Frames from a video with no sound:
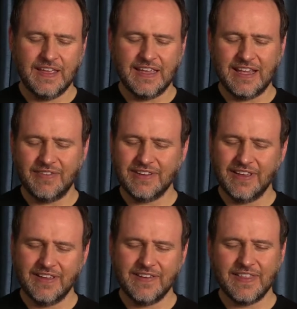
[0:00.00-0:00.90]
And yet we
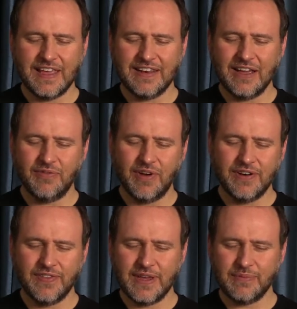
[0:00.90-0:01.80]
tell you that not one
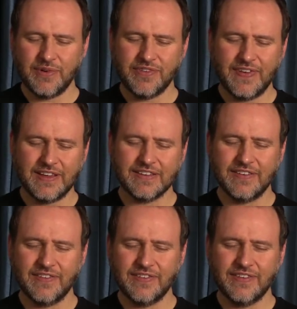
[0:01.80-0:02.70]
of their
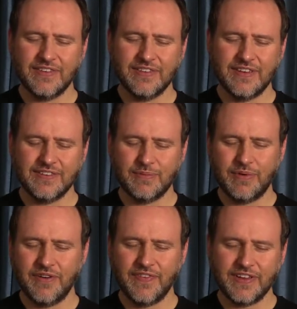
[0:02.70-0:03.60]
perspectives is a
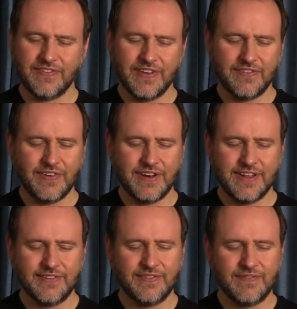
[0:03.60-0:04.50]
perfect fit for
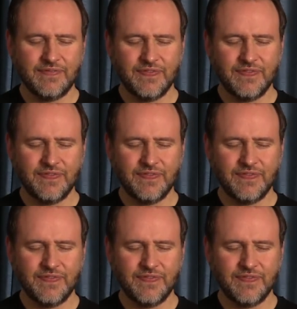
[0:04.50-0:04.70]
you.